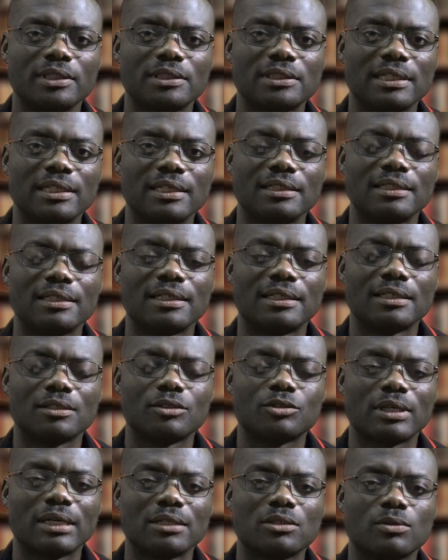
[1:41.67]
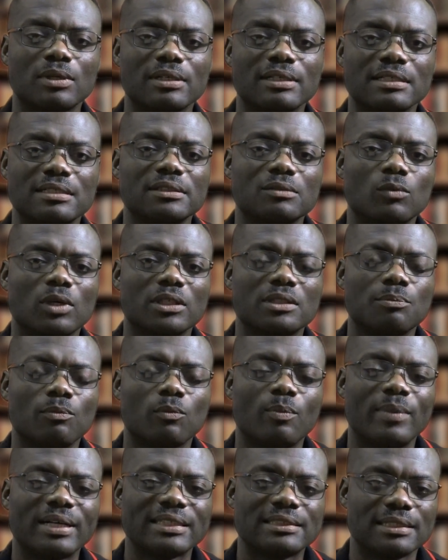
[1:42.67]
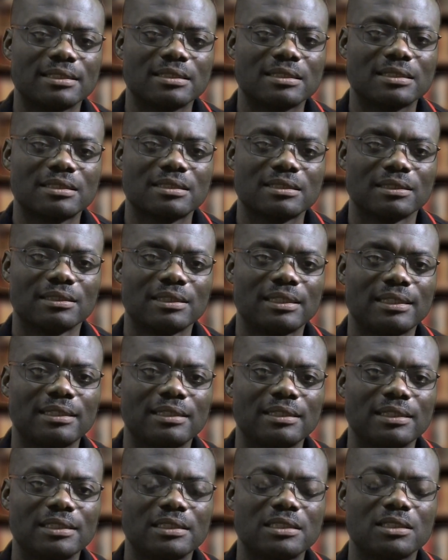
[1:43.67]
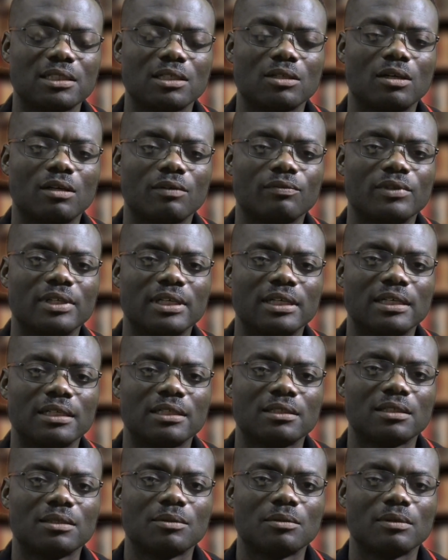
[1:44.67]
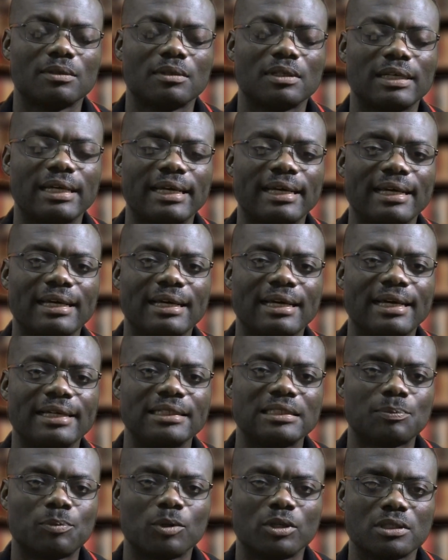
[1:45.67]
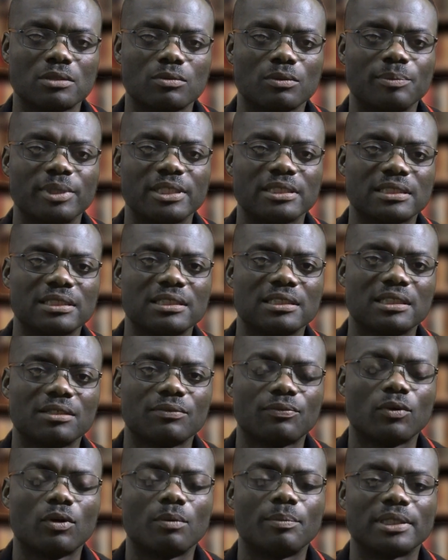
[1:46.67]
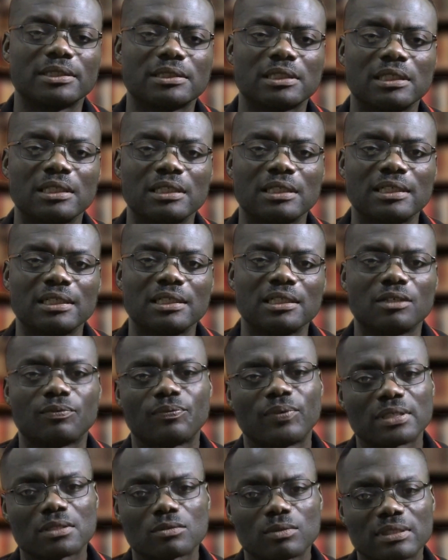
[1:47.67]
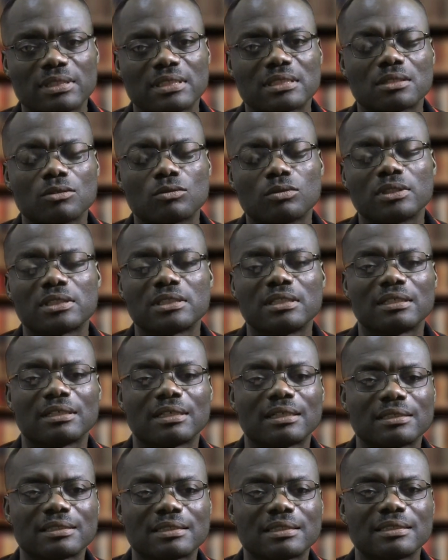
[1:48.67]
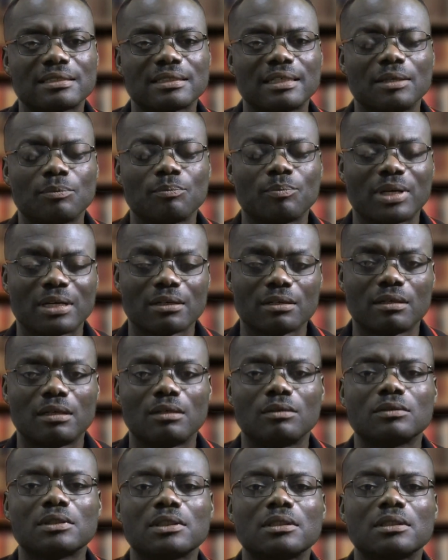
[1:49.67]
and try to understand what matters in each of the 8 points we mentioned in the format. The first one is situation analysis and background.